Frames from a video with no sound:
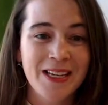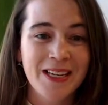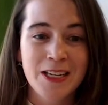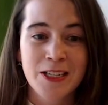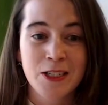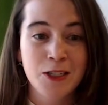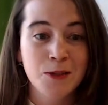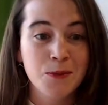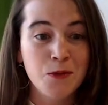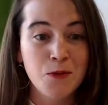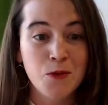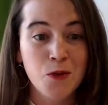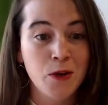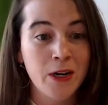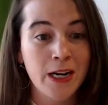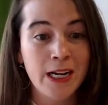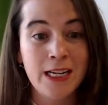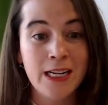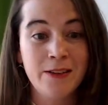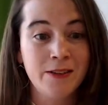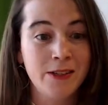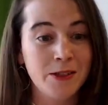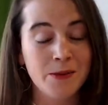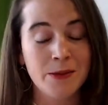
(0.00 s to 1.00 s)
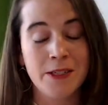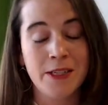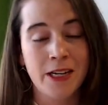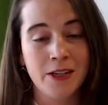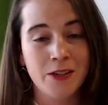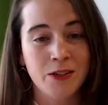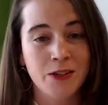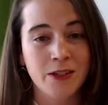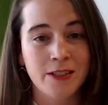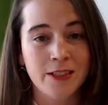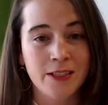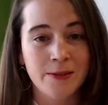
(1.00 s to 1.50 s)
Since before any of these
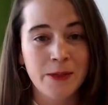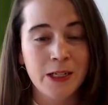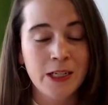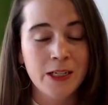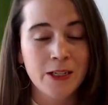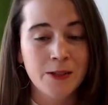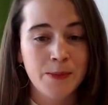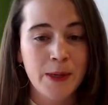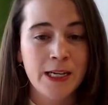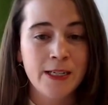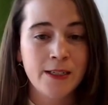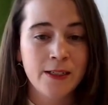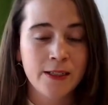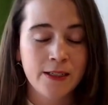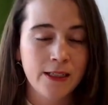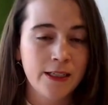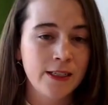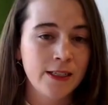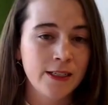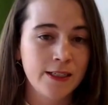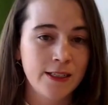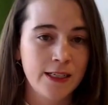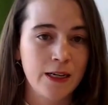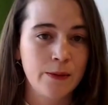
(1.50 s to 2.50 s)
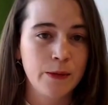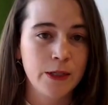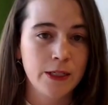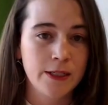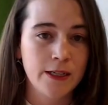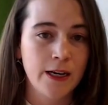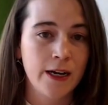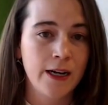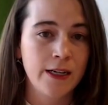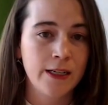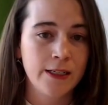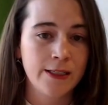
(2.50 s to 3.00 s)
recessions. I mean, it's basically the same
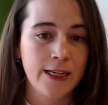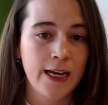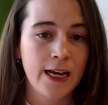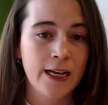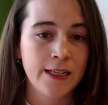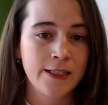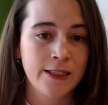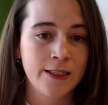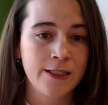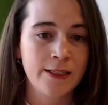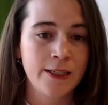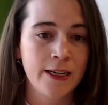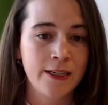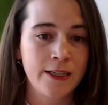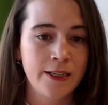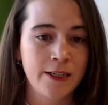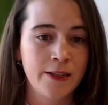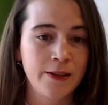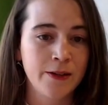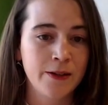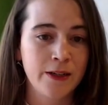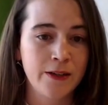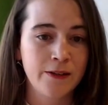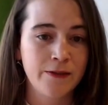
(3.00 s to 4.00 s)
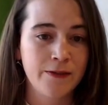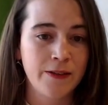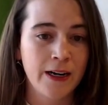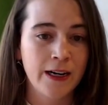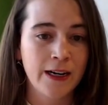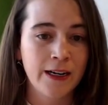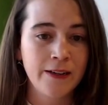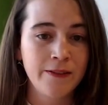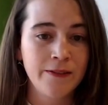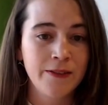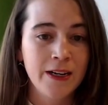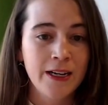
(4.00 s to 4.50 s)
design it's had since
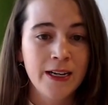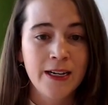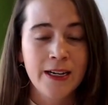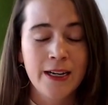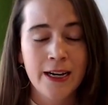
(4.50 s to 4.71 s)
1935,